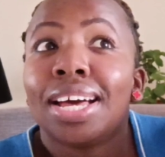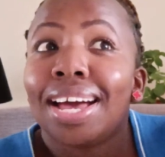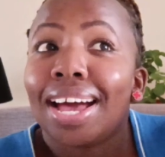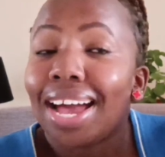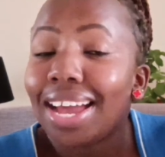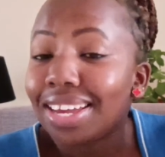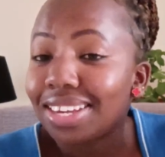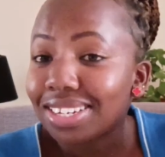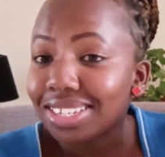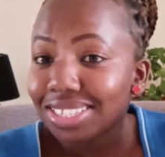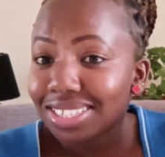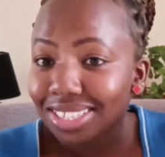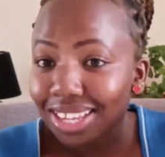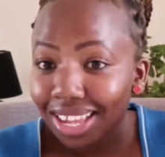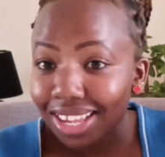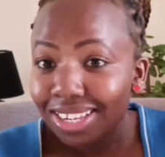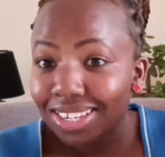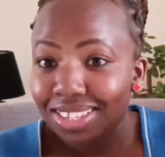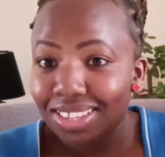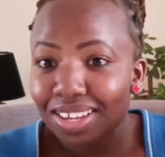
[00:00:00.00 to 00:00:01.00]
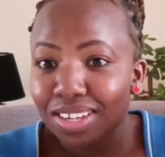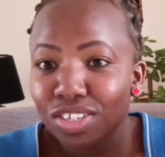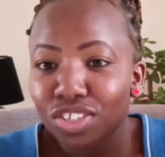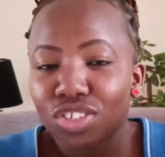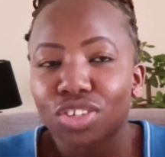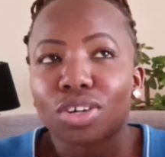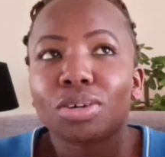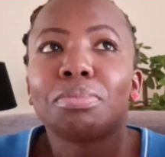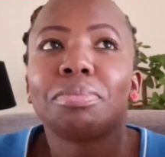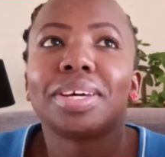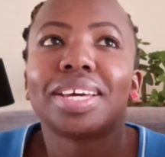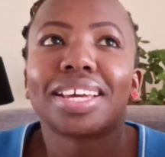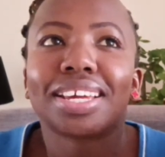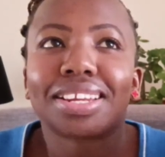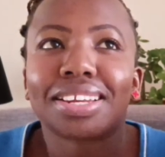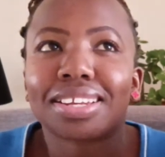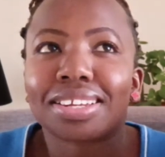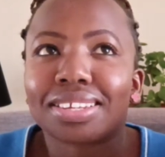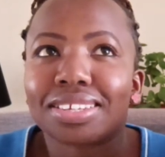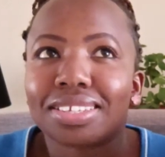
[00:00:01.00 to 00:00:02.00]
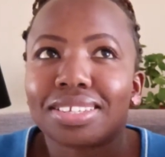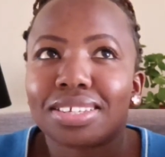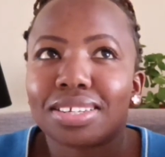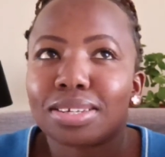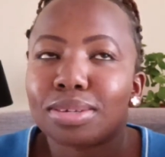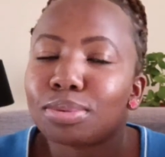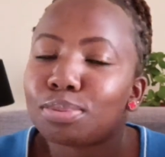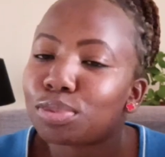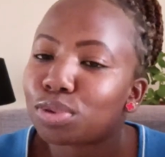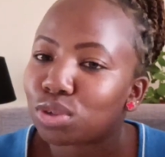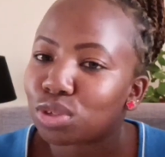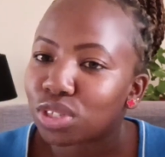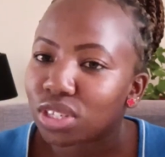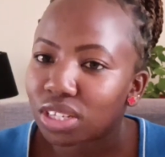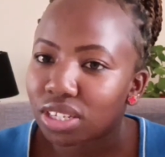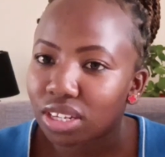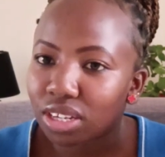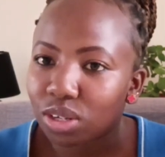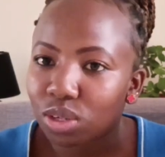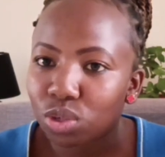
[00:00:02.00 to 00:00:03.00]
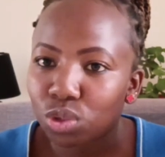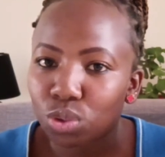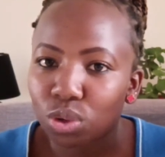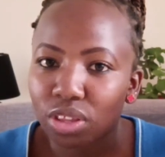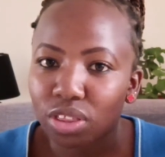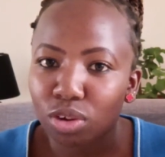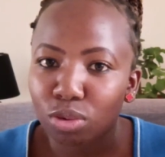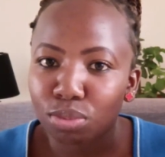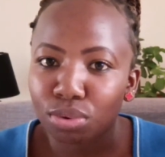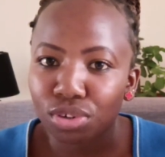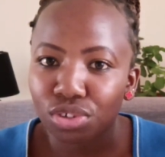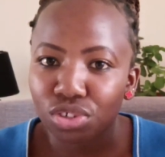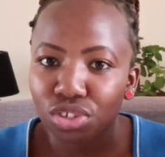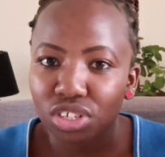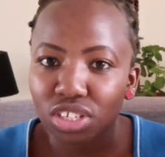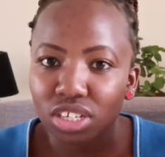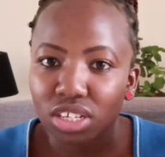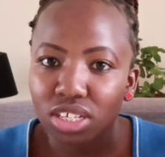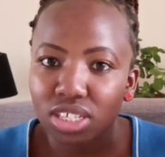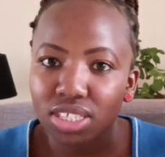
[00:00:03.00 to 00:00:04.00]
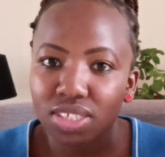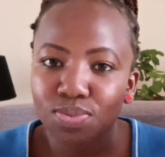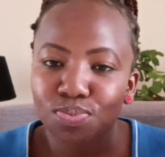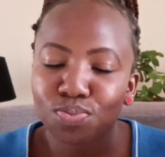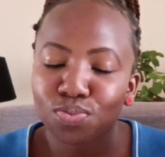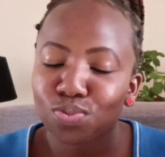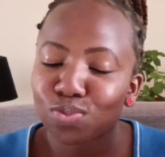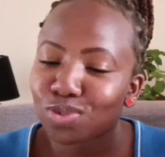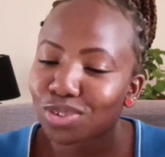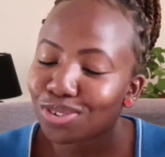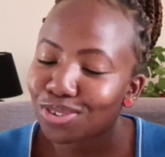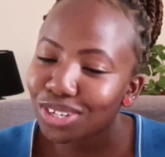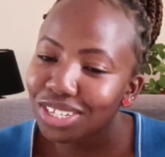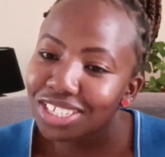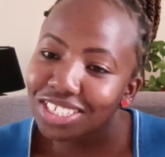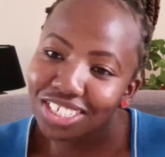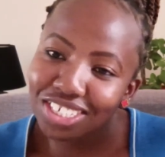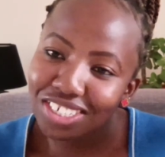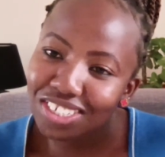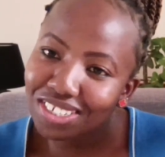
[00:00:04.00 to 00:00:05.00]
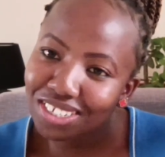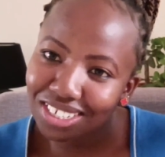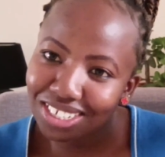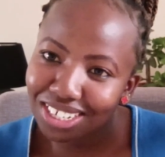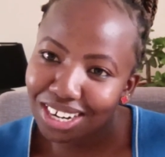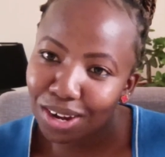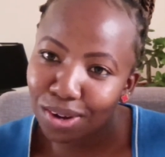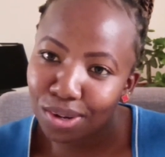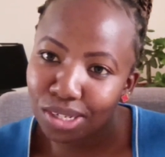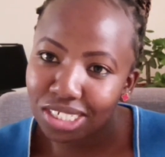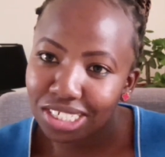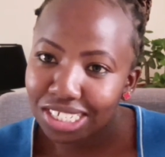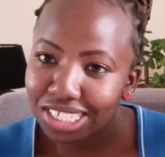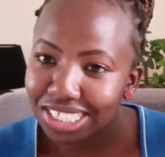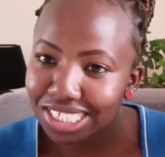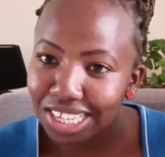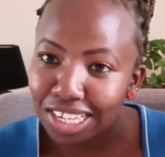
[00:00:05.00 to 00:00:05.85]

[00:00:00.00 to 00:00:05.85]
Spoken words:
I resigned that job and proceeded to other opportunities, which now takes